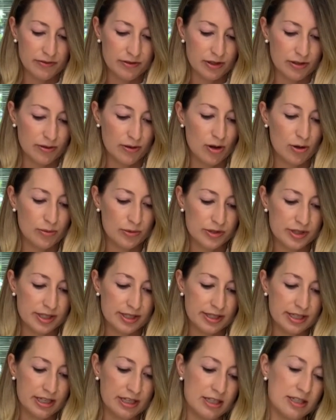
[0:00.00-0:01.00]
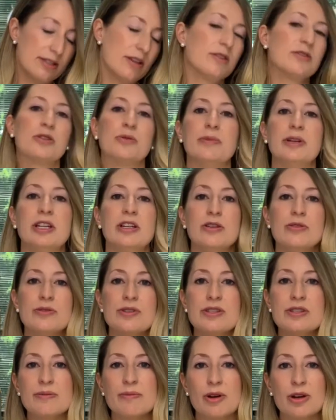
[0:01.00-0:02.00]
Now, homocysteine is also being used
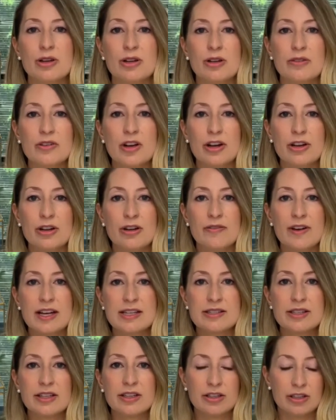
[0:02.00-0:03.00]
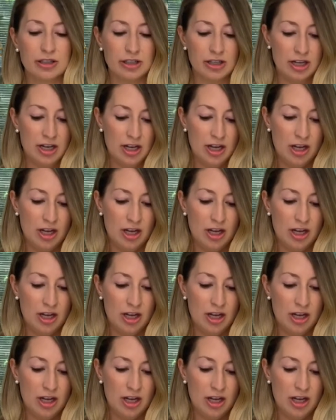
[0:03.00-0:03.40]
as a marker of cardiovascular